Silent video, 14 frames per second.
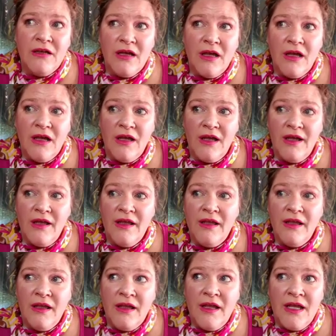
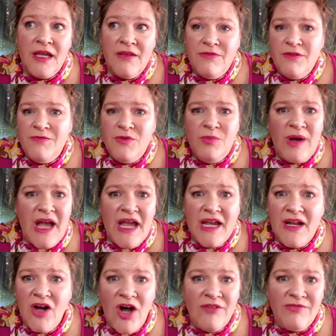Even if you buy
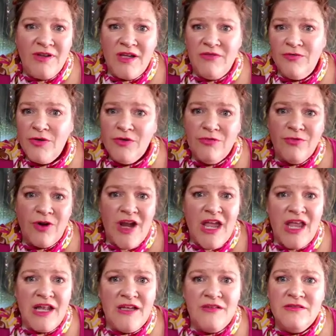coffee for your
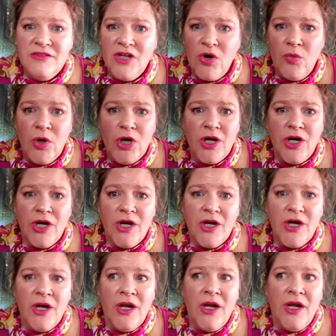friend, coworker,